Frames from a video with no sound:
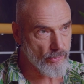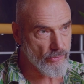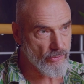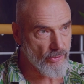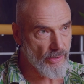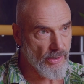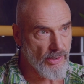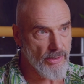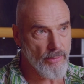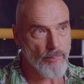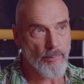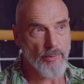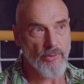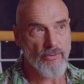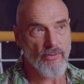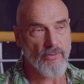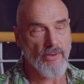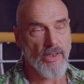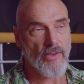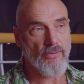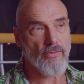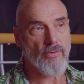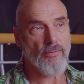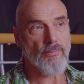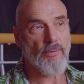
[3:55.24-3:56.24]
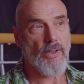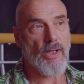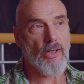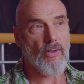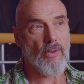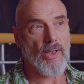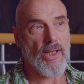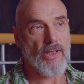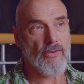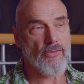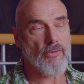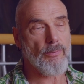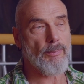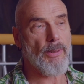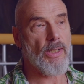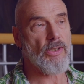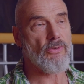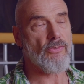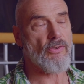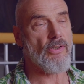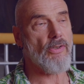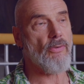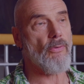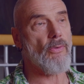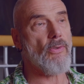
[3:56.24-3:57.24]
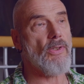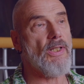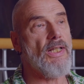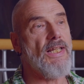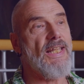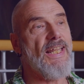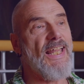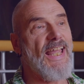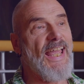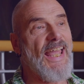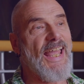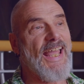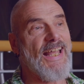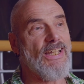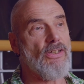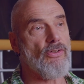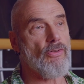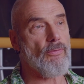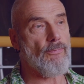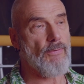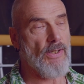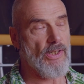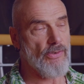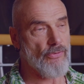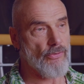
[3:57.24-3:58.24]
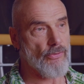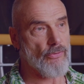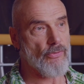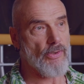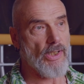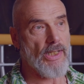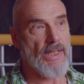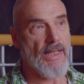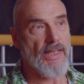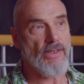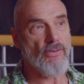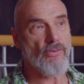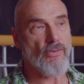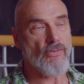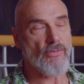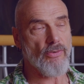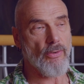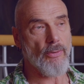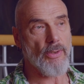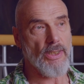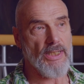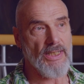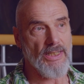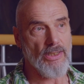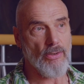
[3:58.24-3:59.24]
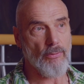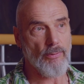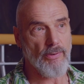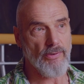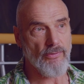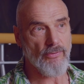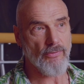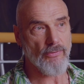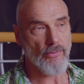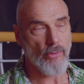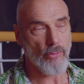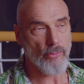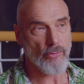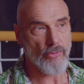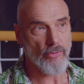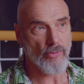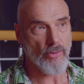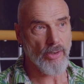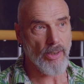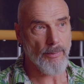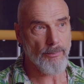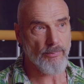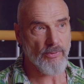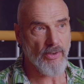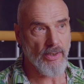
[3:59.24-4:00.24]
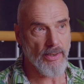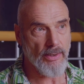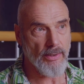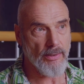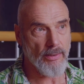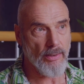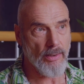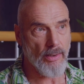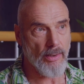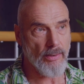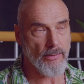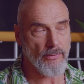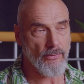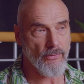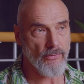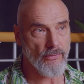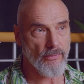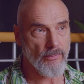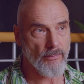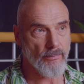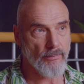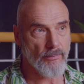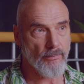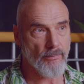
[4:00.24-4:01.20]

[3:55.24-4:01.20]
oxide, which is antiviral, antibacterial, and a vasodilator, so it increases oxygen uptake in the lungs.